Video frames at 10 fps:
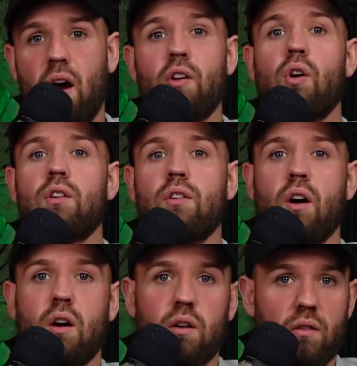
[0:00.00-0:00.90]
in
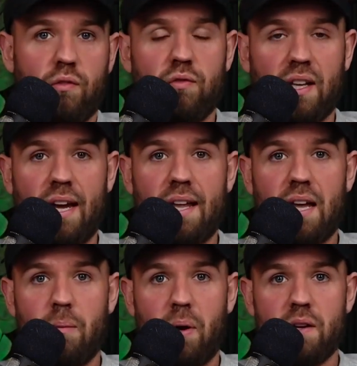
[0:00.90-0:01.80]
order to get
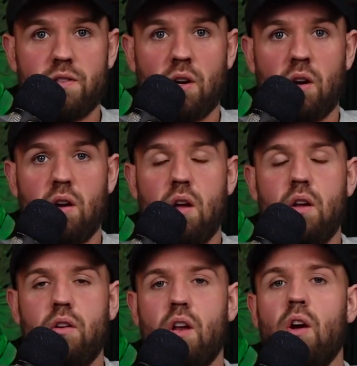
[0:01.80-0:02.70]
that picture.
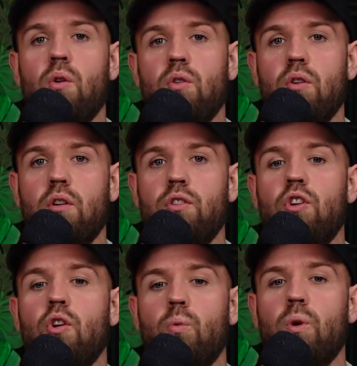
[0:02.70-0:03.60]
Now,
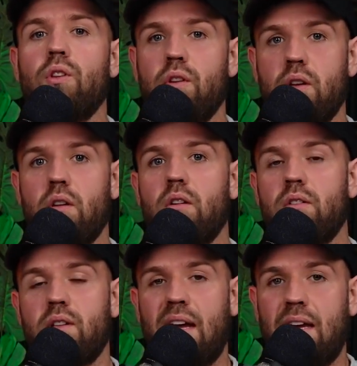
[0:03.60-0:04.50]
you wouldn't
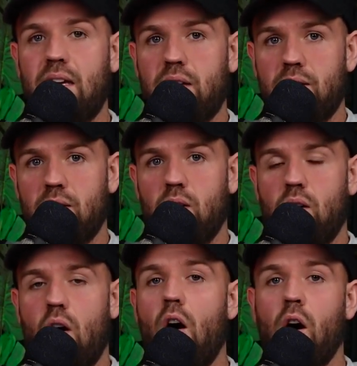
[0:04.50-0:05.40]
take
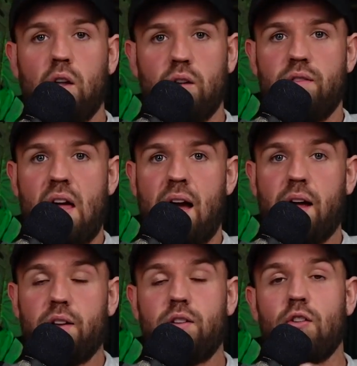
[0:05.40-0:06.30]
all of
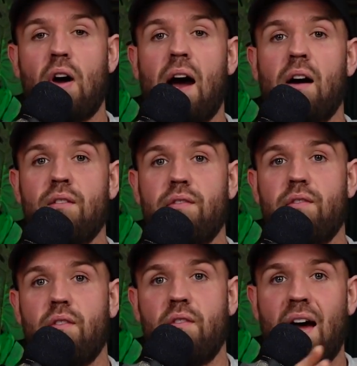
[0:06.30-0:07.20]
that to have
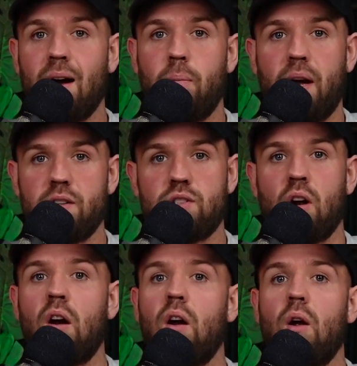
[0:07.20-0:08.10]
that picture,